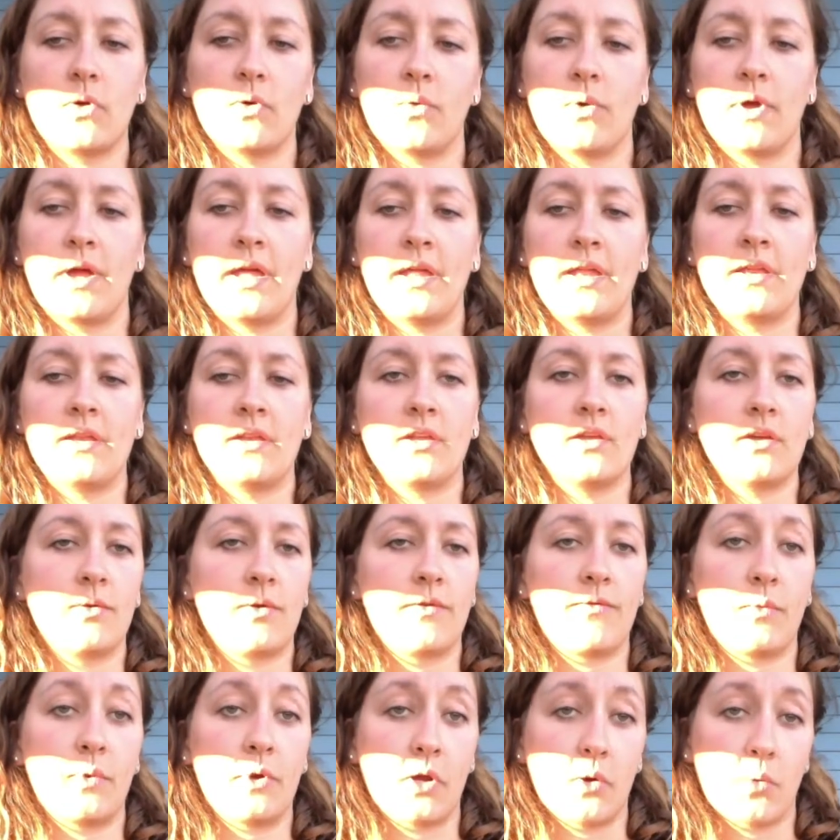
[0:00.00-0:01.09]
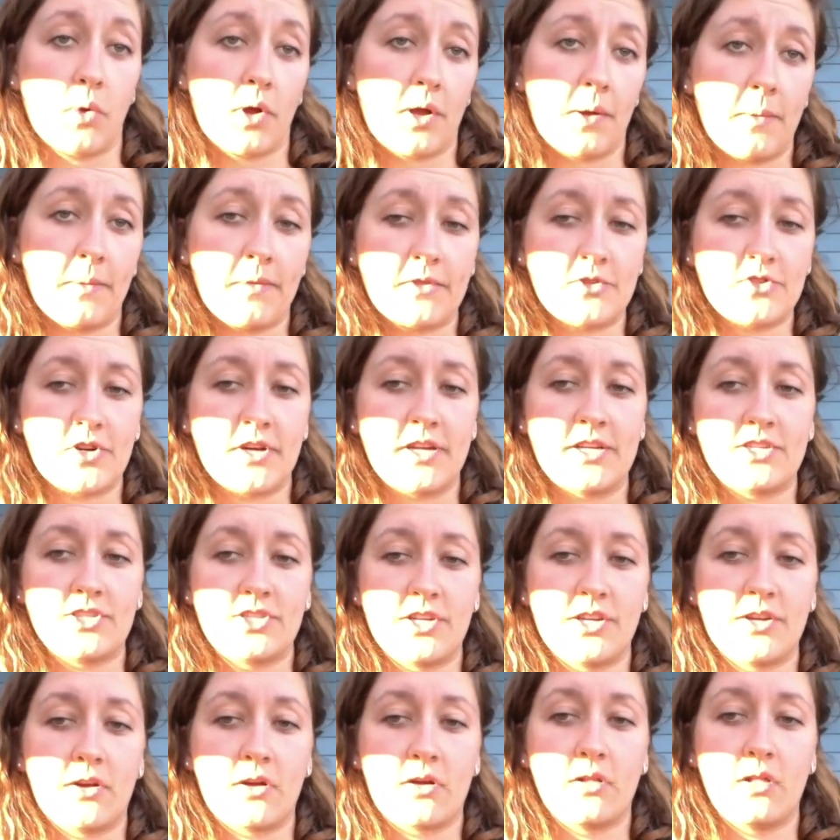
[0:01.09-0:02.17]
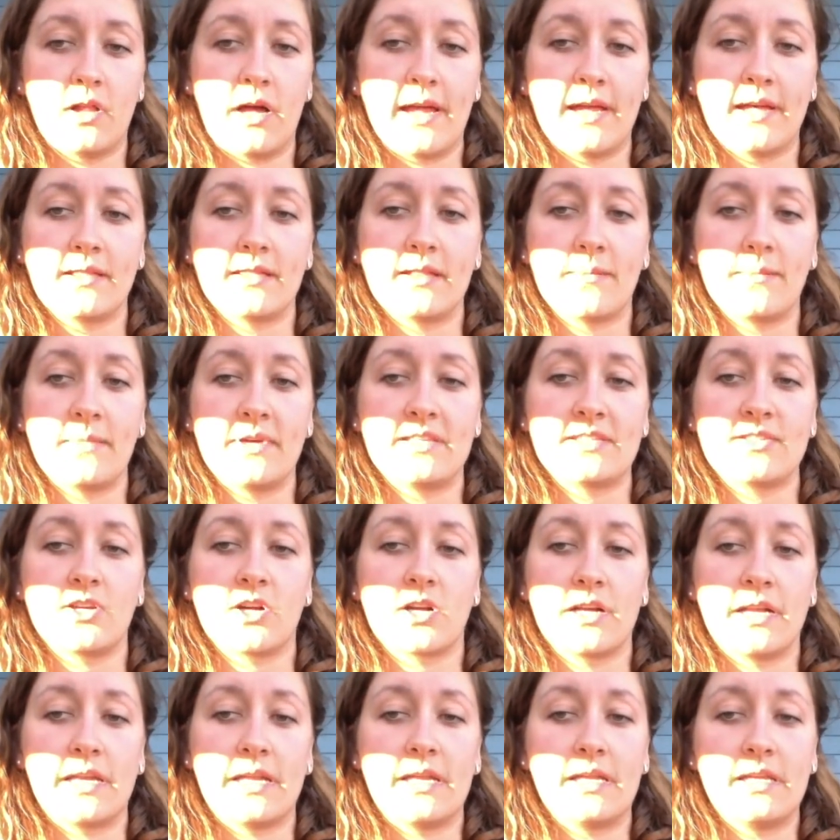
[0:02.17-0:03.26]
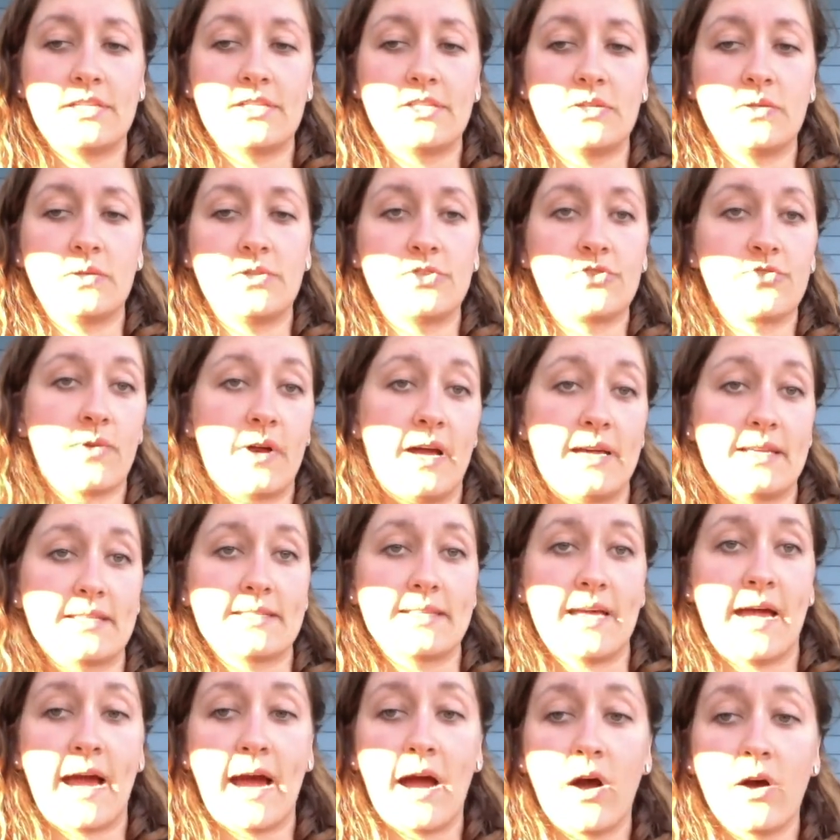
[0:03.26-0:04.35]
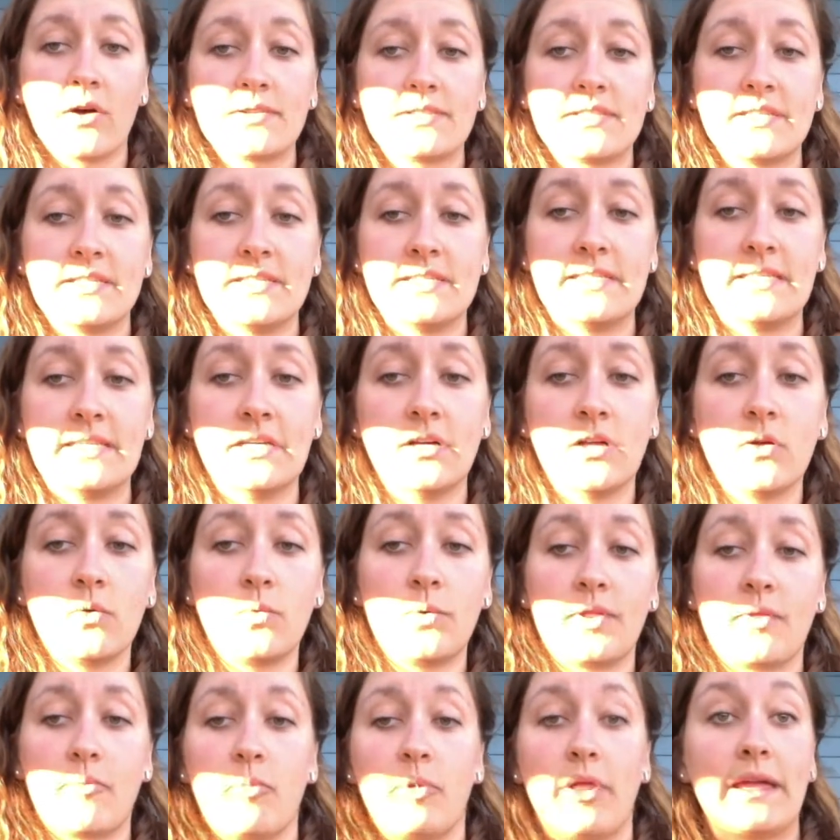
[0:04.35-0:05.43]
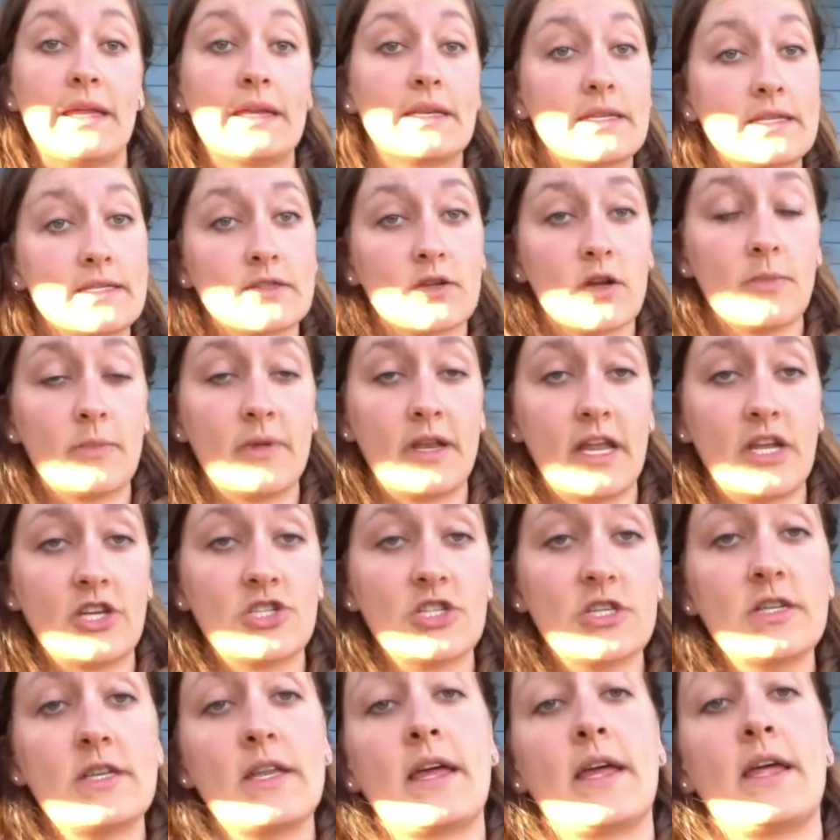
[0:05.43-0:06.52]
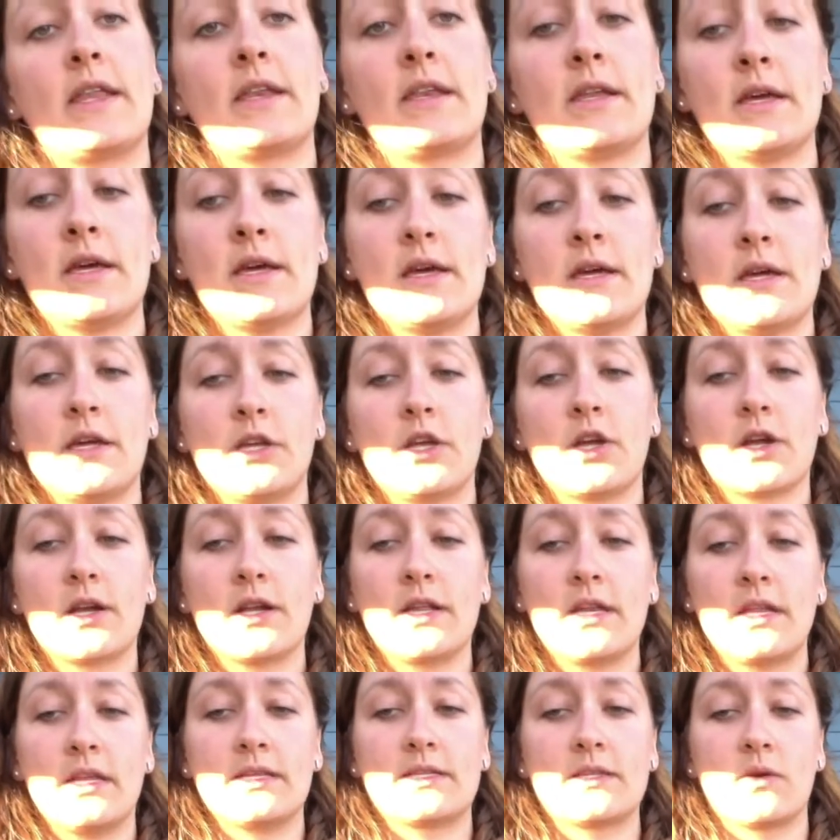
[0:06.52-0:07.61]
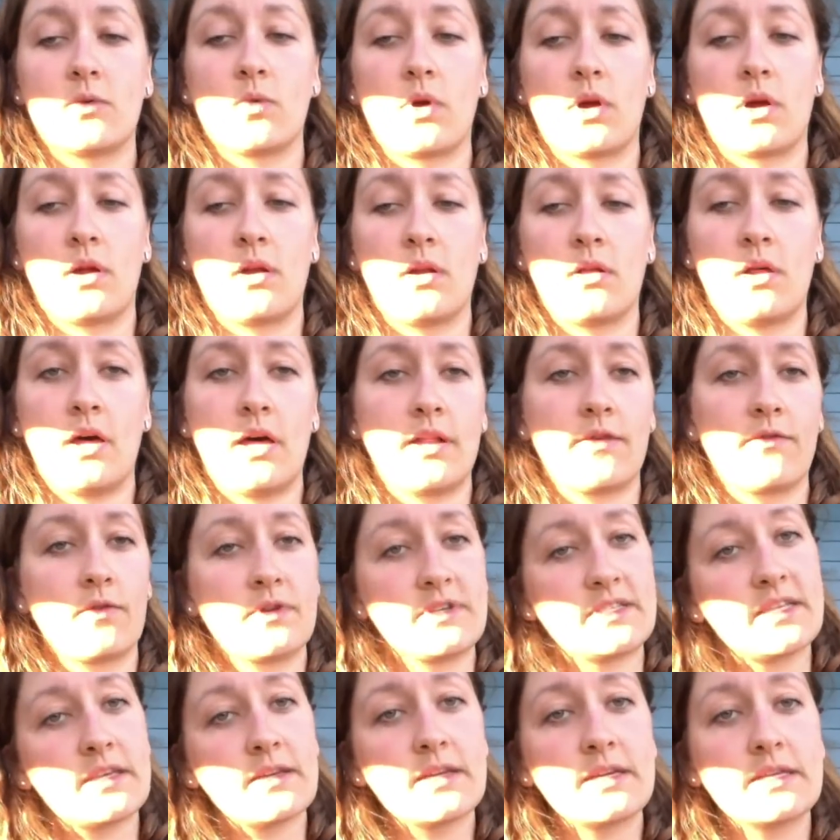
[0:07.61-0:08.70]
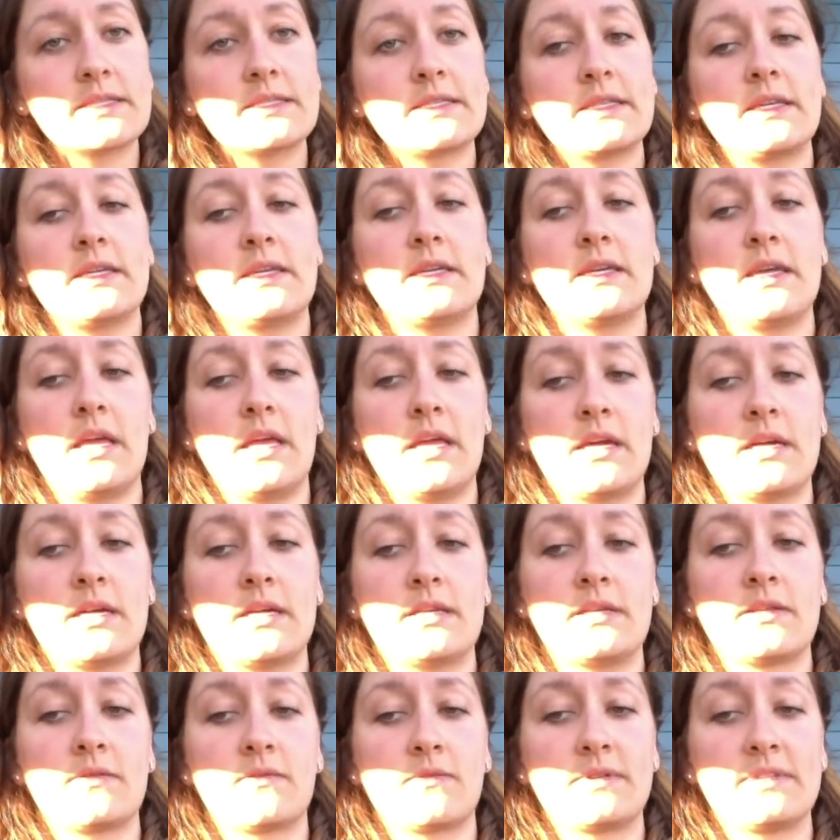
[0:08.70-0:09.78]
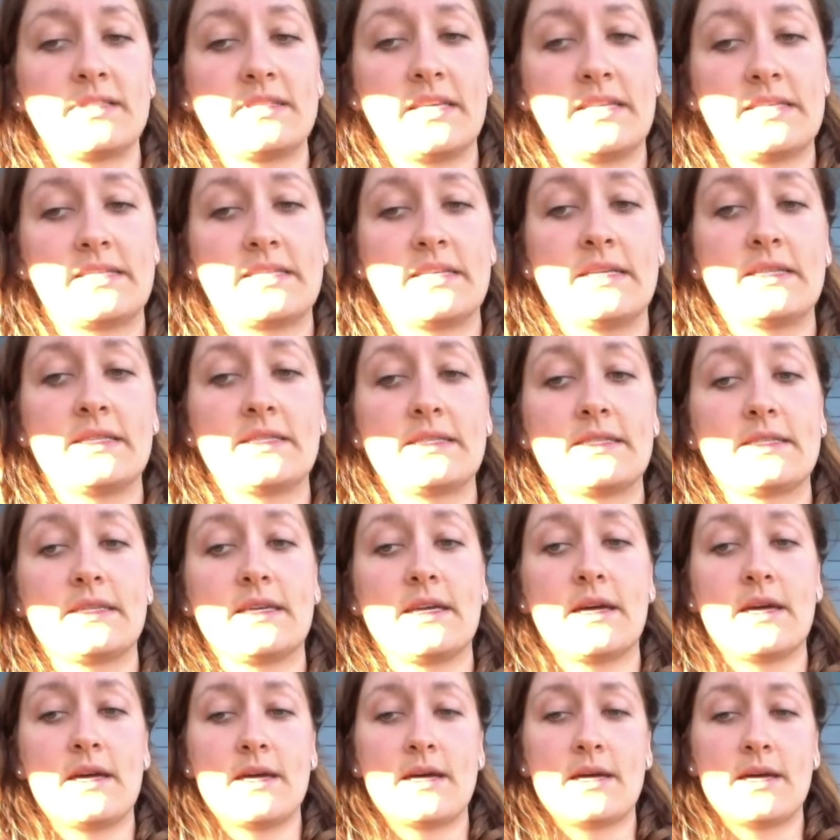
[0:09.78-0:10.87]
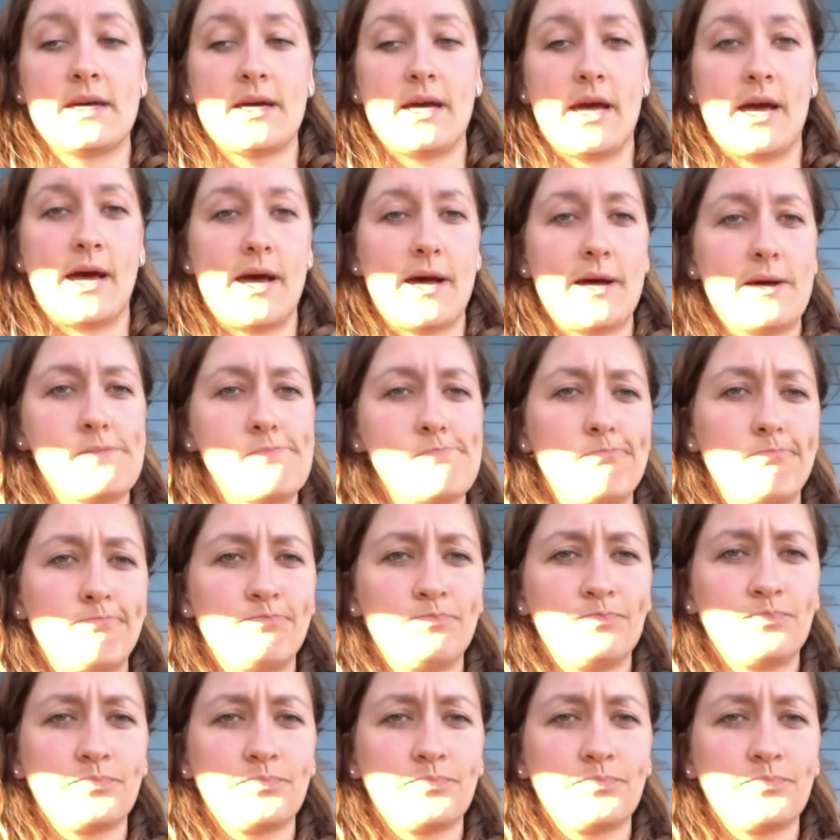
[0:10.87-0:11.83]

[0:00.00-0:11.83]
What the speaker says: when you're working with a transgender client, that means you're going to need to address how to deal with blatant discrimination, and you're going to need to work on a lot of resiliency and resistance, CBT